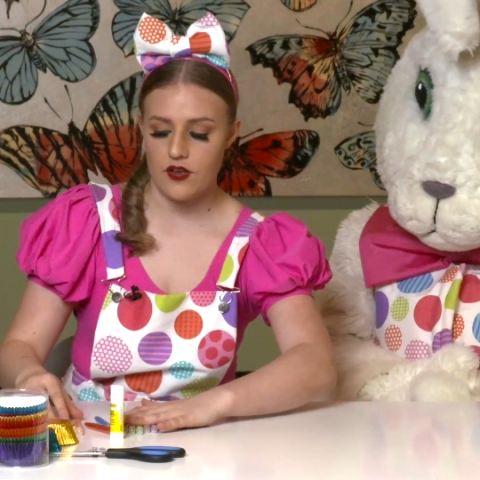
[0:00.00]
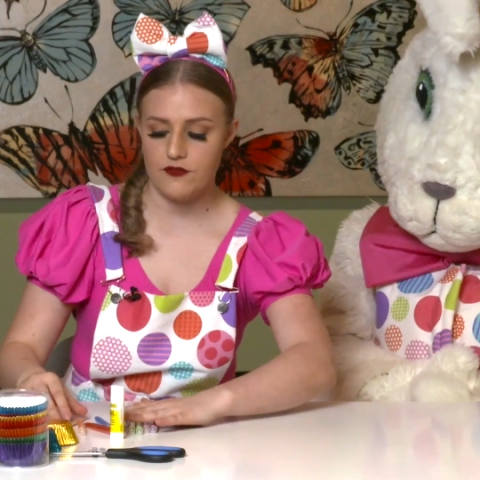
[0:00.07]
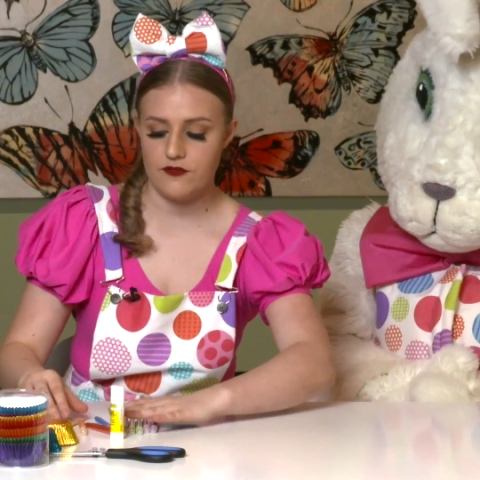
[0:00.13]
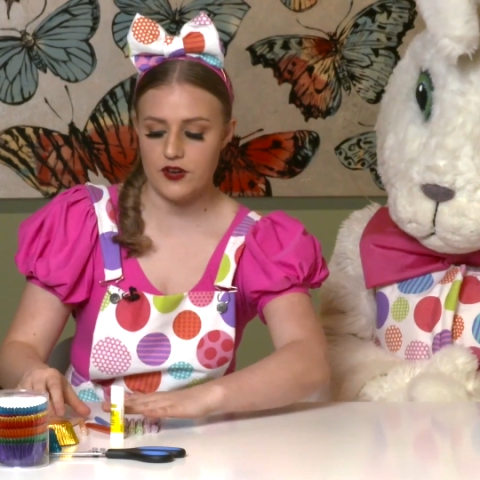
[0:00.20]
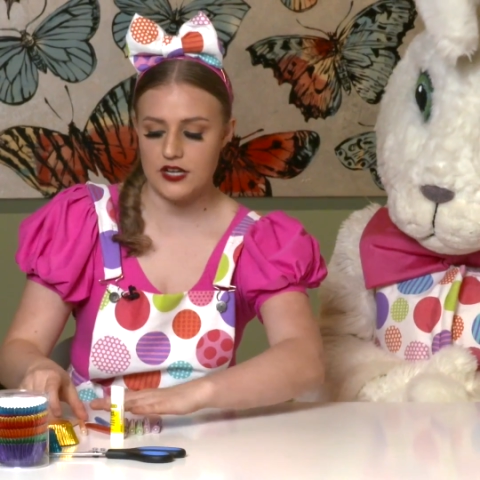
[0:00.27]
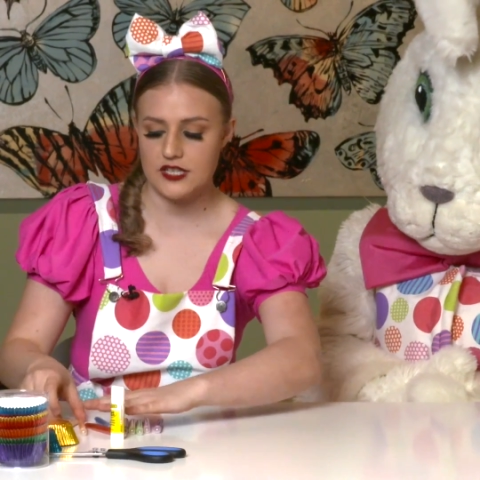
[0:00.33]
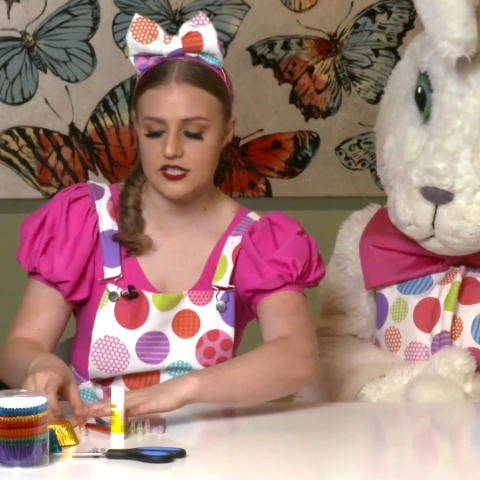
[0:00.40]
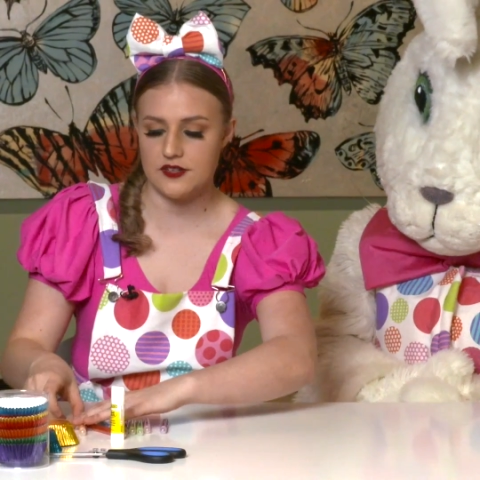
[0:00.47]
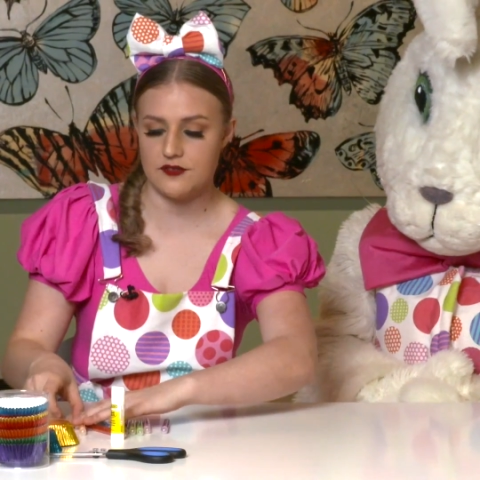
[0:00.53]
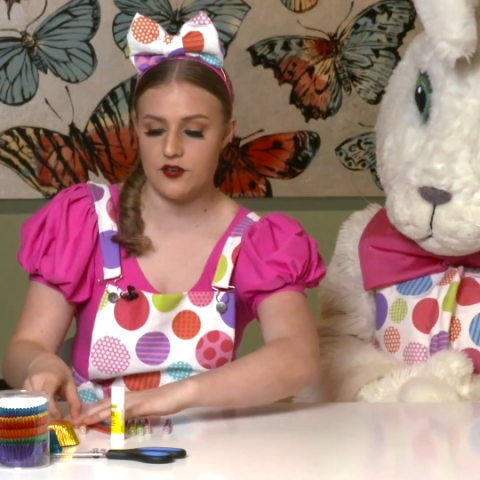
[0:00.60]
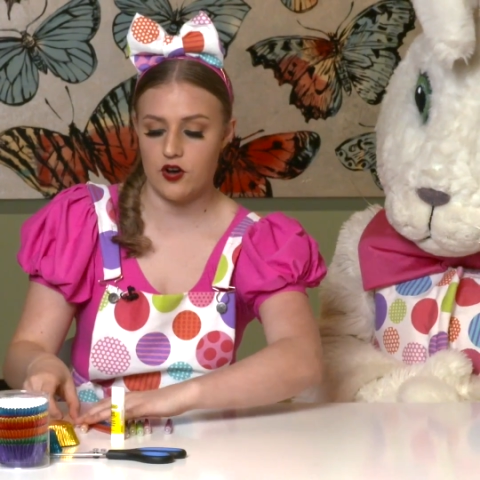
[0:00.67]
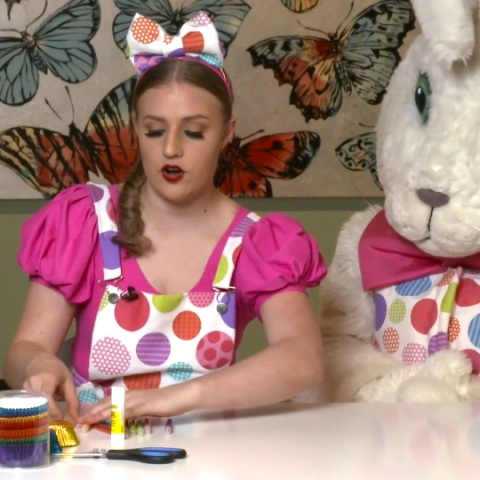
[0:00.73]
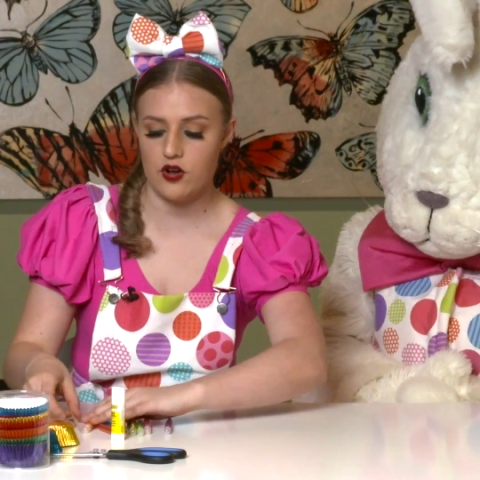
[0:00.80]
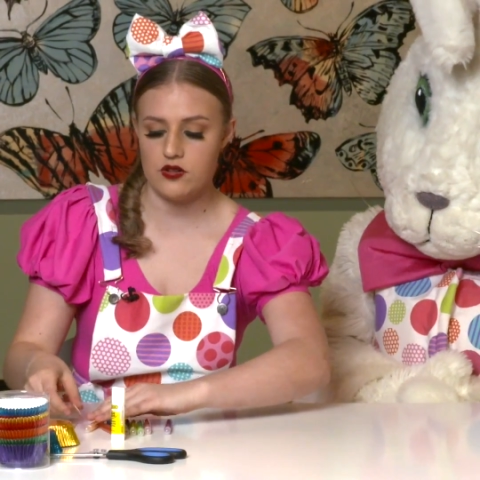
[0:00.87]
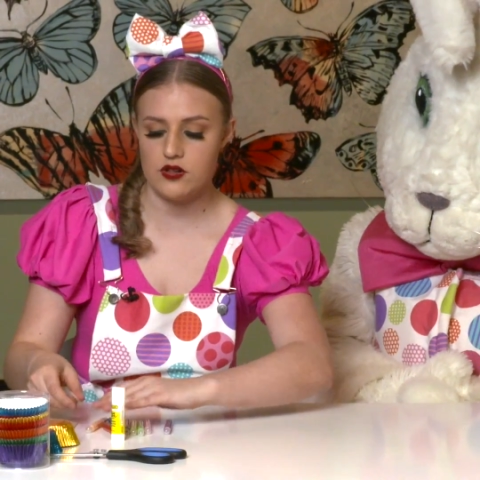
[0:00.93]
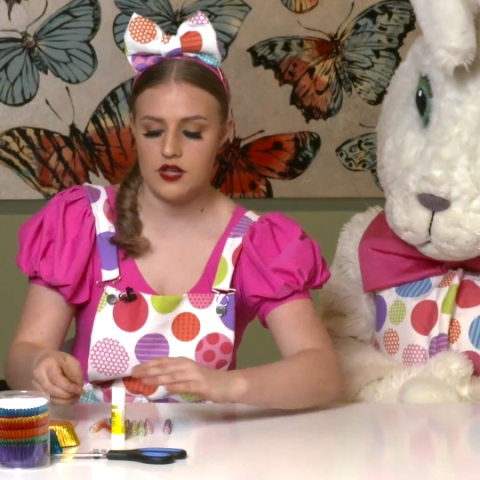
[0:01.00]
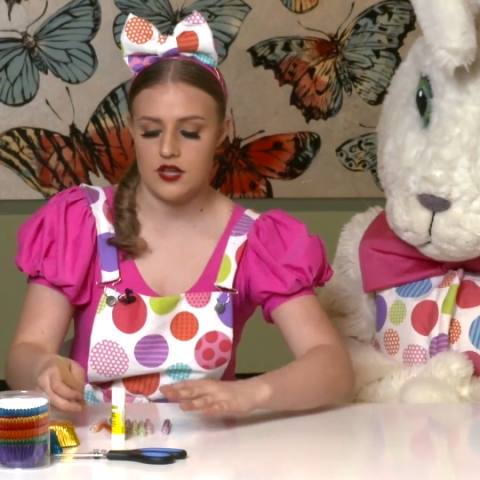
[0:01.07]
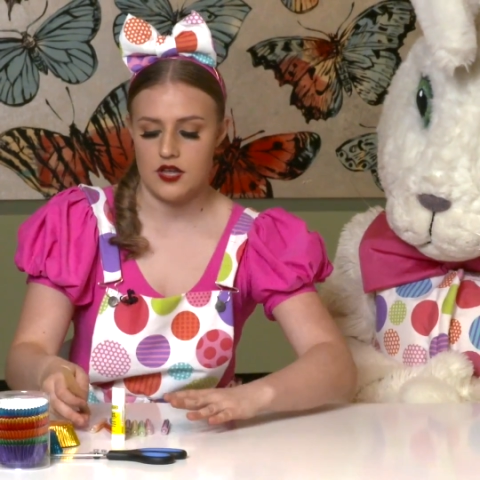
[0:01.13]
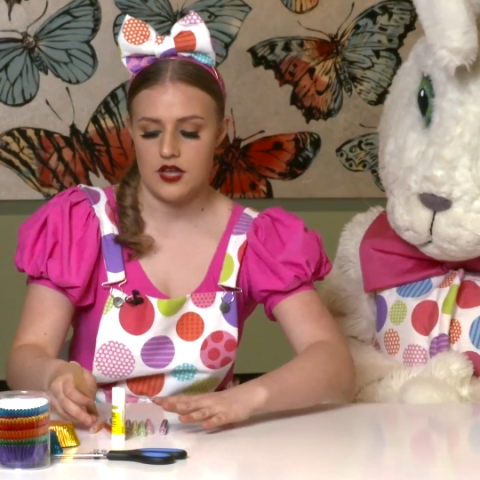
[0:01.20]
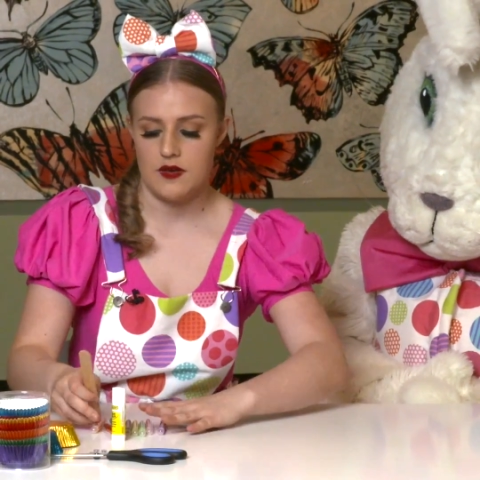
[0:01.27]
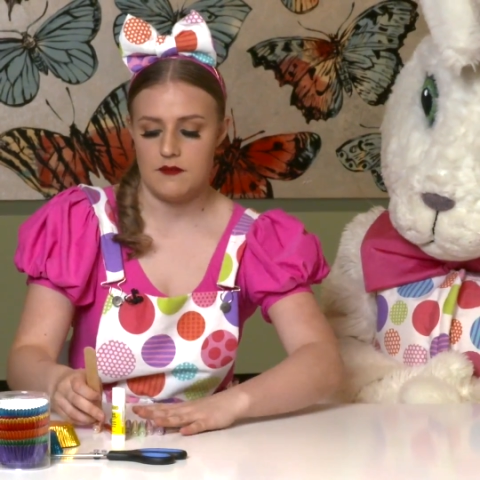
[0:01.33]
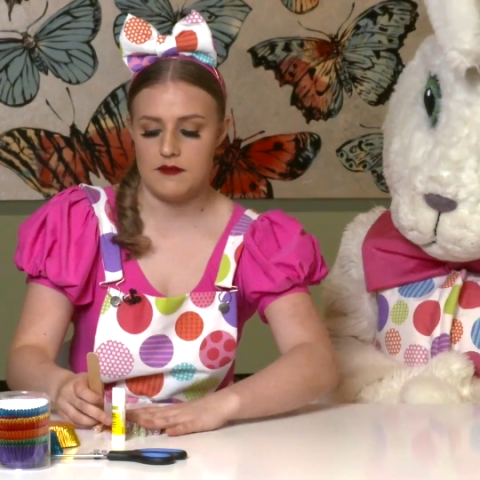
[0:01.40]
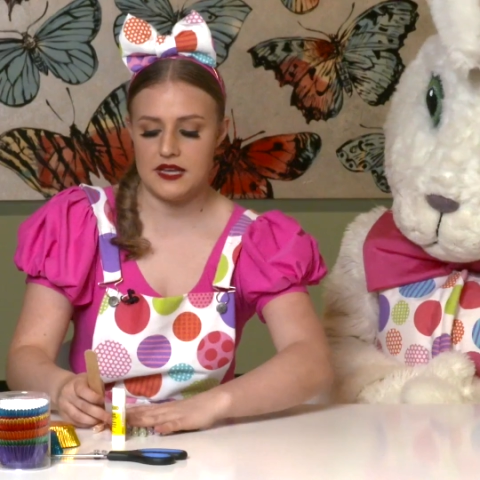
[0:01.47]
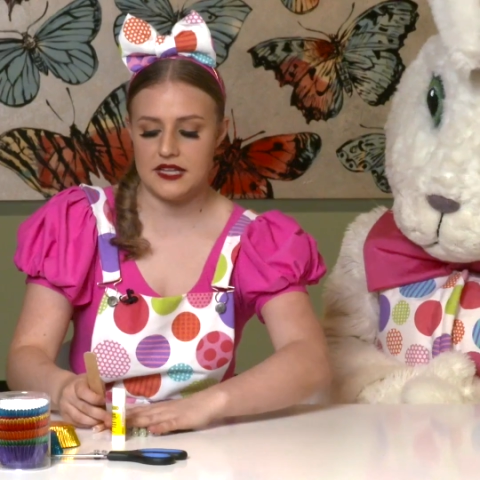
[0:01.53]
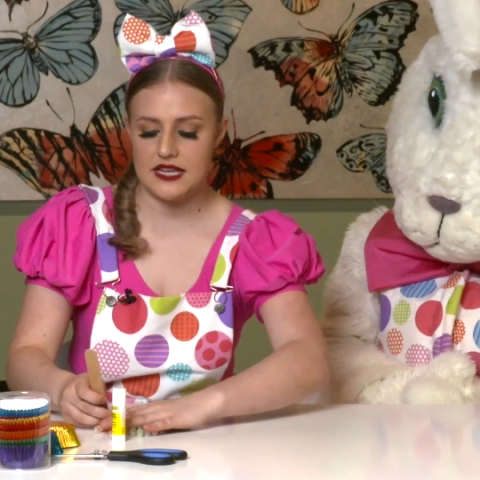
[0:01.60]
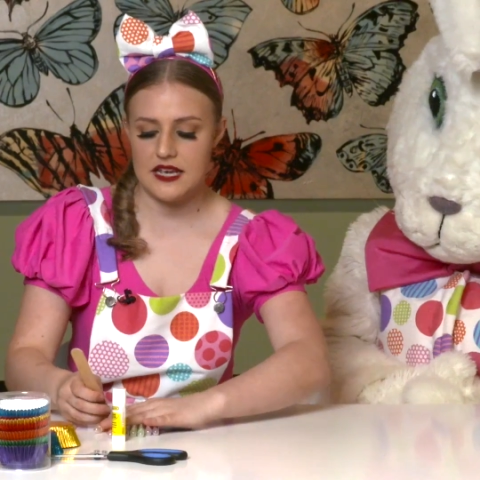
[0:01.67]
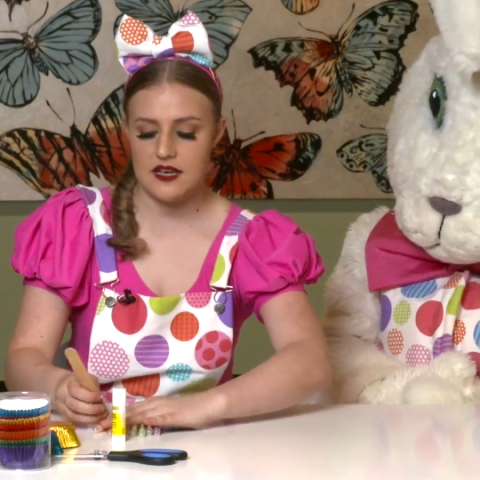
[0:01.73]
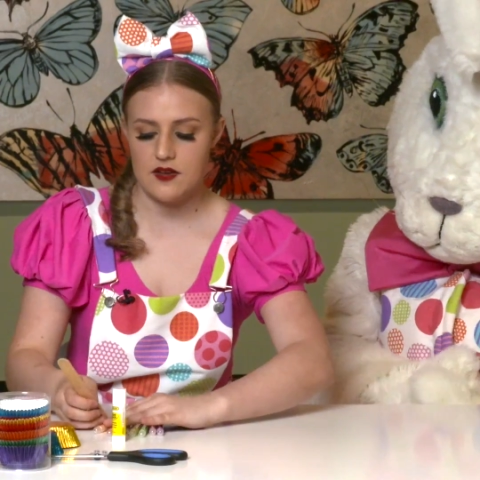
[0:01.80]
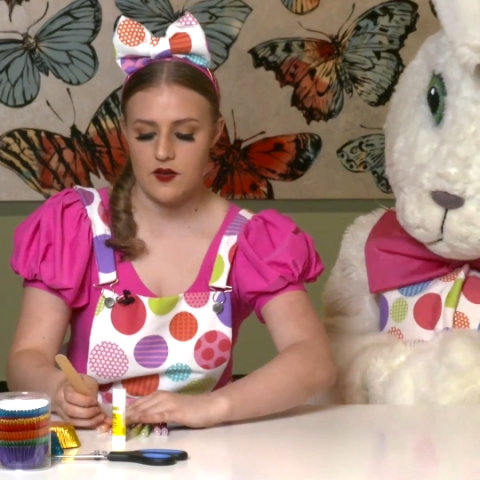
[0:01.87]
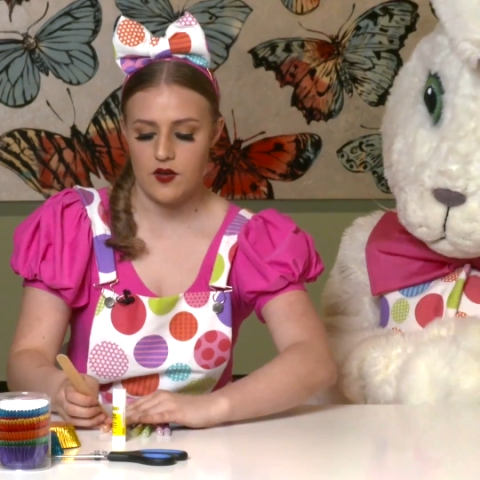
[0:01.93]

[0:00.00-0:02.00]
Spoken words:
first of all, Millie,